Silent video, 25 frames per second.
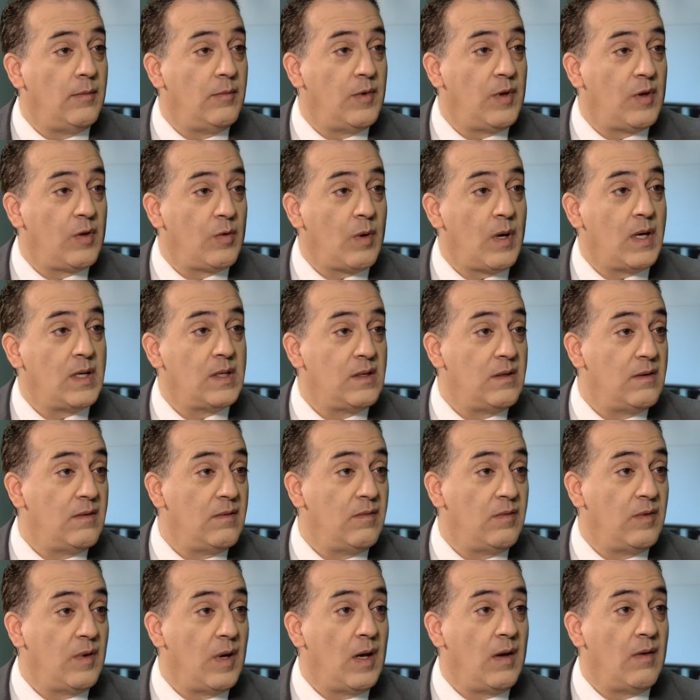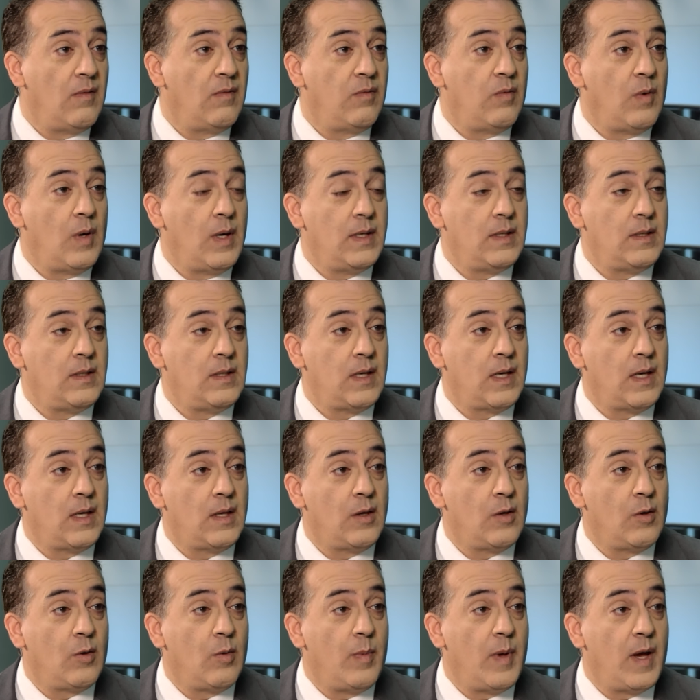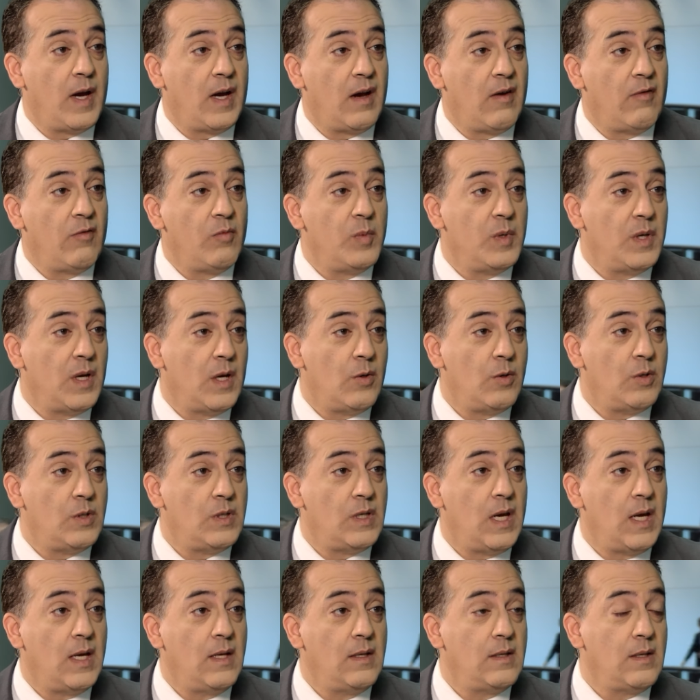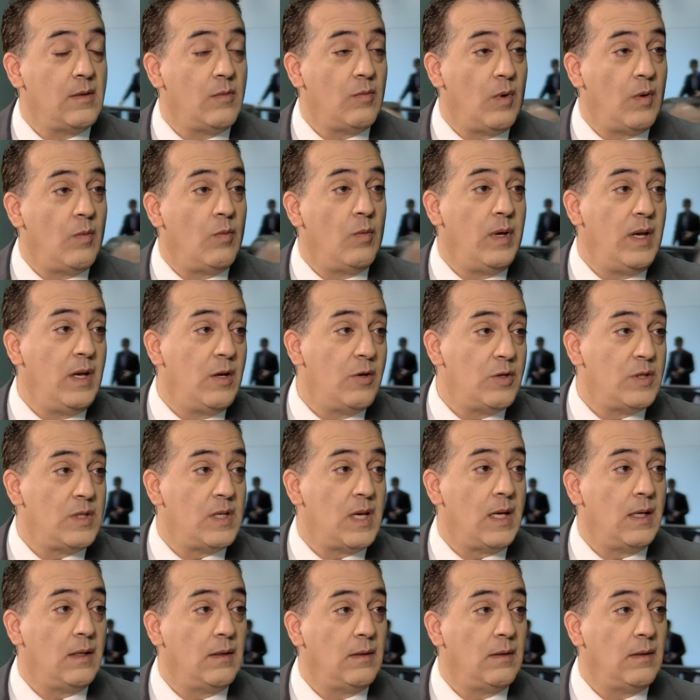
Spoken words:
thrust of what the Quebec government understands and what we understand.